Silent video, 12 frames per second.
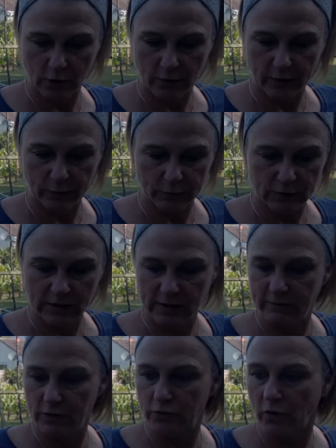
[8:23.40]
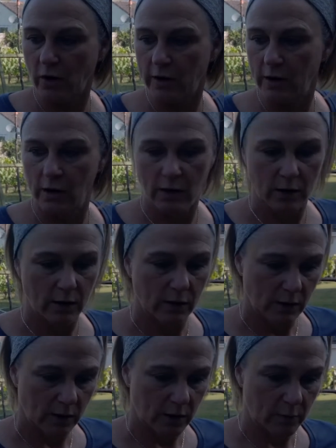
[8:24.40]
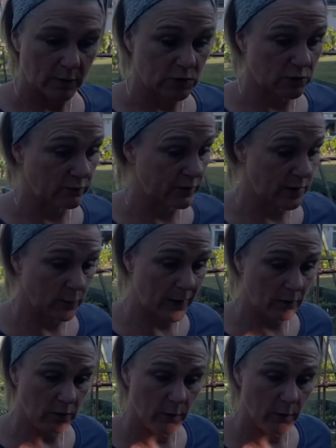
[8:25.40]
so I thought I'd give it a try. It's doing really well,